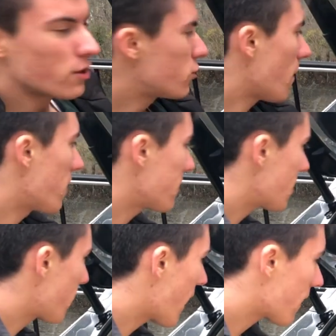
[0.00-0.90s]
can jump into
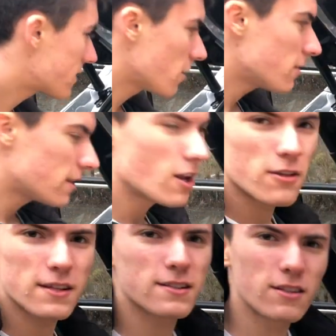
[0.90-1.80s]
the back. So, you know,
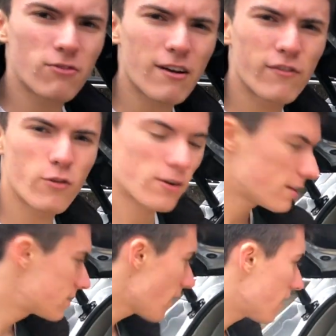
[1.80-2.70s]
this RAV4
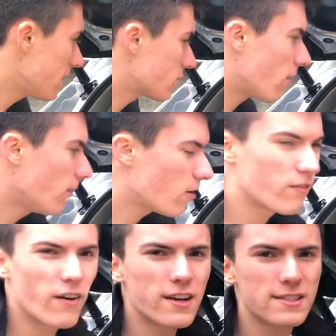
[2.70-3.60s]
certainly has got a lot of
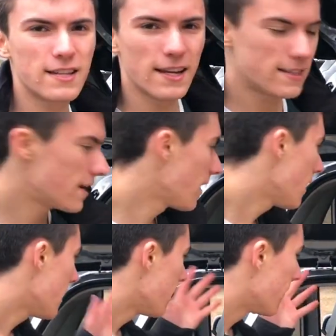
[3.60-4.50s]
versatility
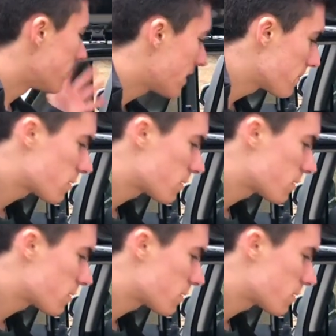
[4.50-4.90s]
in terms